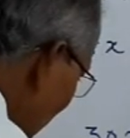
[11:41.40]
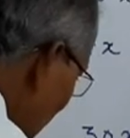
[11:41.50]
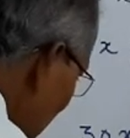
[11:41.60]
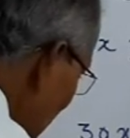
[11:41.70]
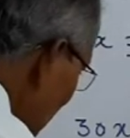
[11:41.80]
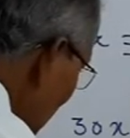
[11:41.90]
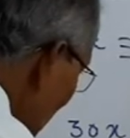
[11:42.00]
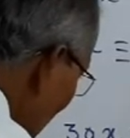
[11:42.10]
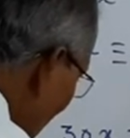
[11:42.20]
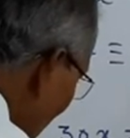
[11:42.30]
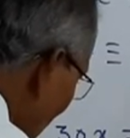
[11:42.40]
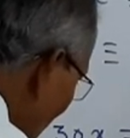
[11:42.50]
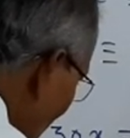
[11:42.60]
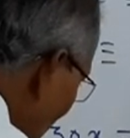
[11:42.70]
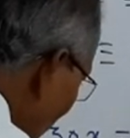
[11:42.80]
x
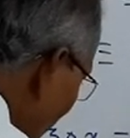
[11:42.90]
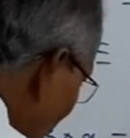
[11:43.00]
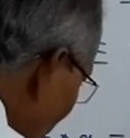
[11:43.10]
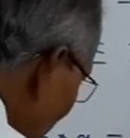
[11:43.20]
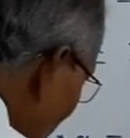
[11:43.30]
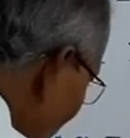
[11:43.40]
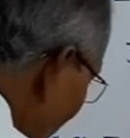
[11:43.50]
congruent to 18